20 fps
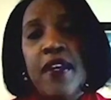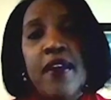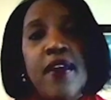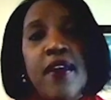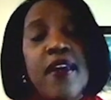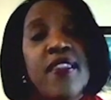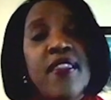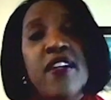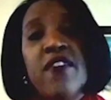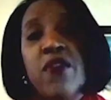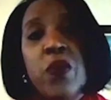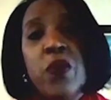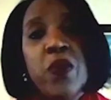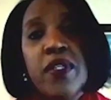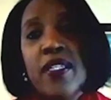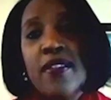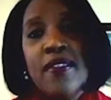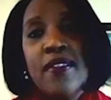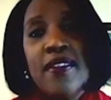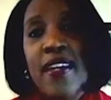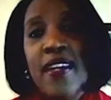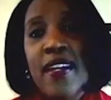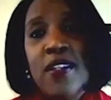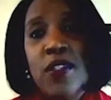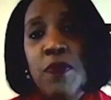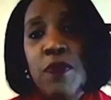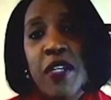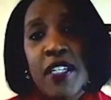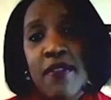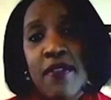And then of course it's
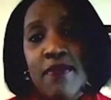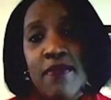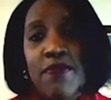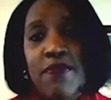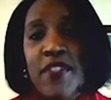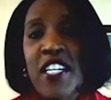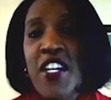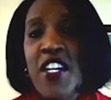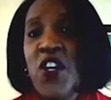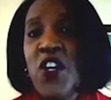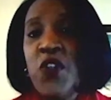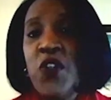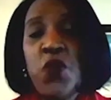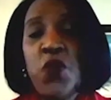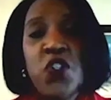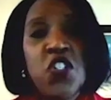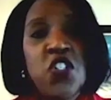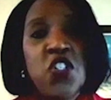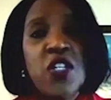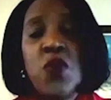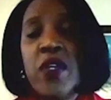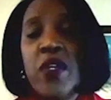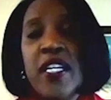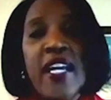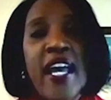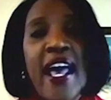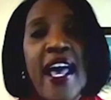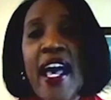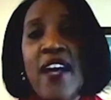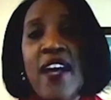engagement. You still can
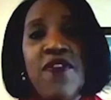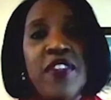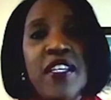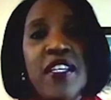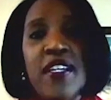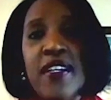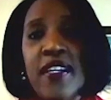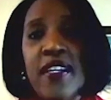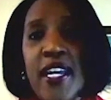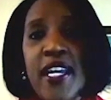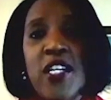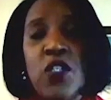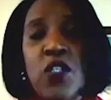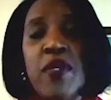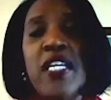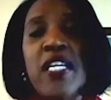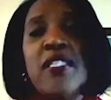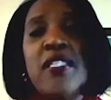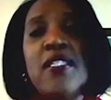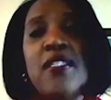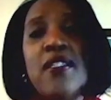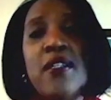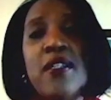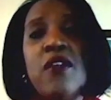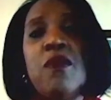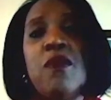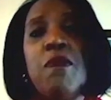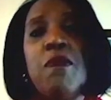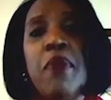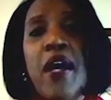have the engagement. It's
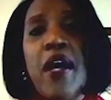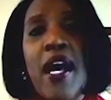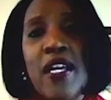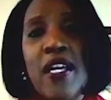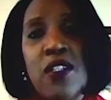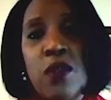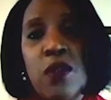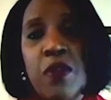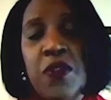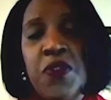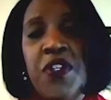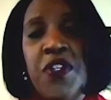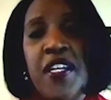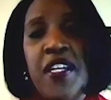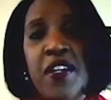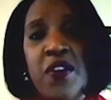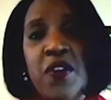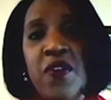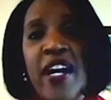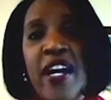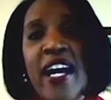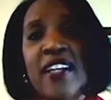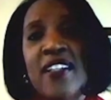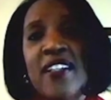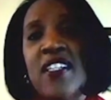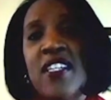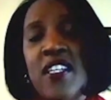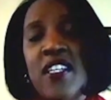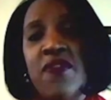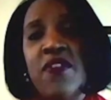still possible to interact
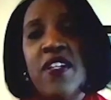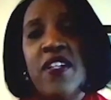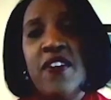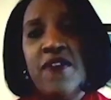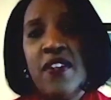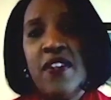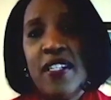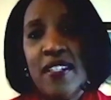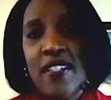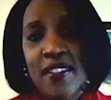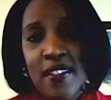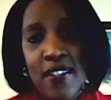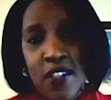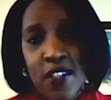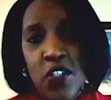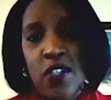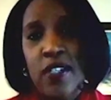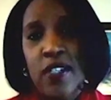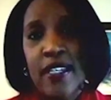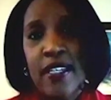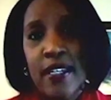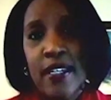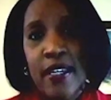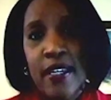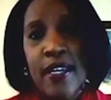even if it is digitally.